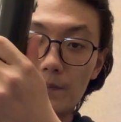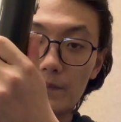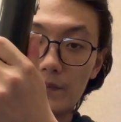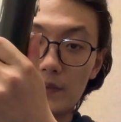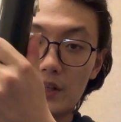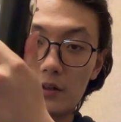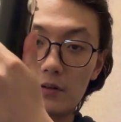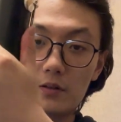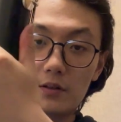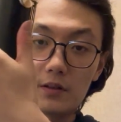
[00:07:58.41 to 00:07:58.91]

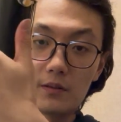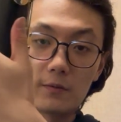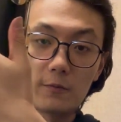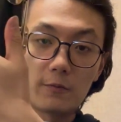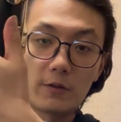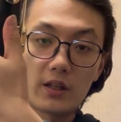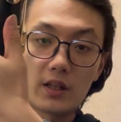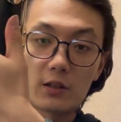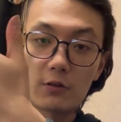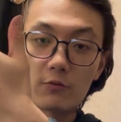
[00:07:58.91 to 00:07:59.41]
We
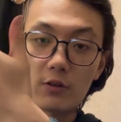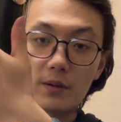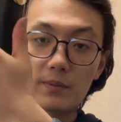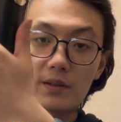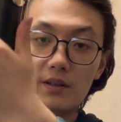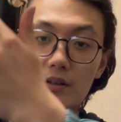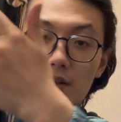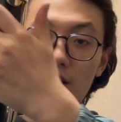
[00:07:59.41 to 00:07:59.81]
can grab it